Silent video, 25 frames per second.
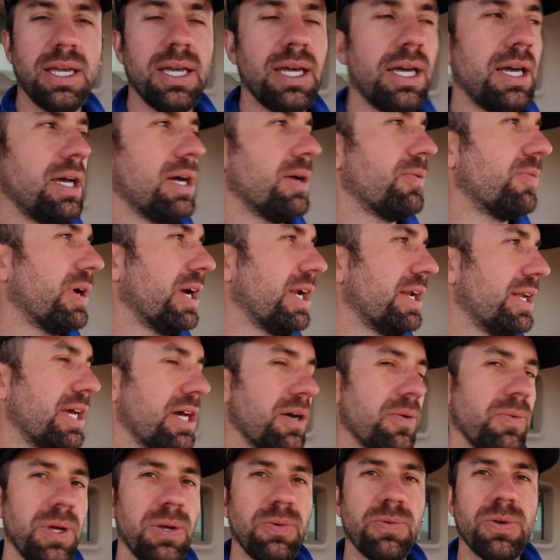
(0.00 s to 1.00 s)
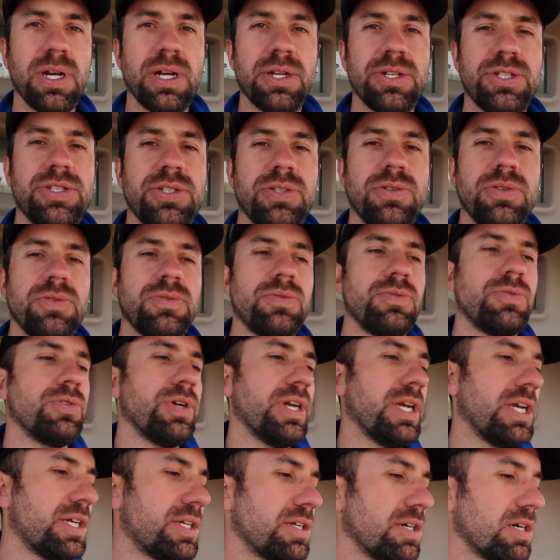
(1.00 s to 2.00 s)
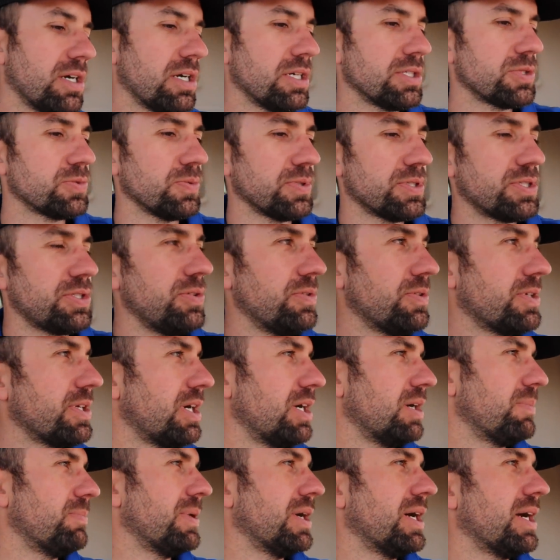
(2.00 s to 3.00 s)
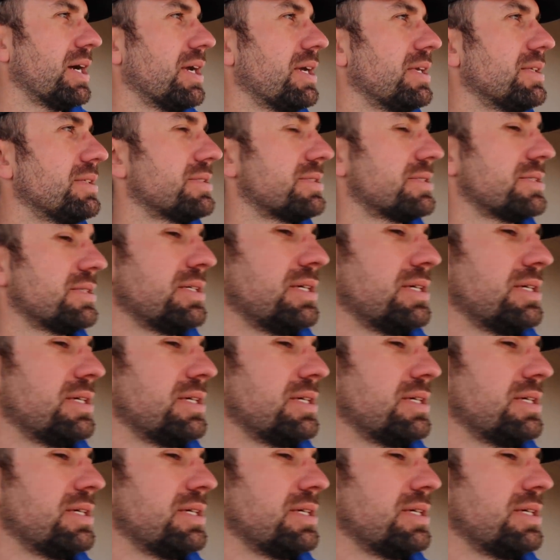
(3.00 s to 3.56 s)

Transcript: Uh, right now we run two grain carts with two combines